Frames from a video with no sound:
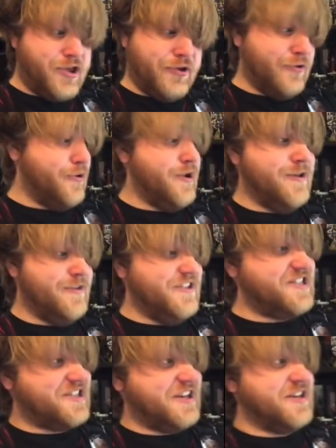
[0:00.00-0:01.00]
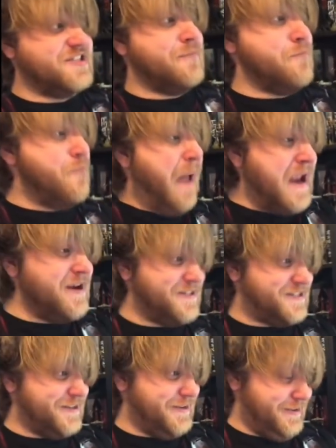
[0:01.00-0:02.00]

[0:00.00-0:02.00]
you. This thing is amazing.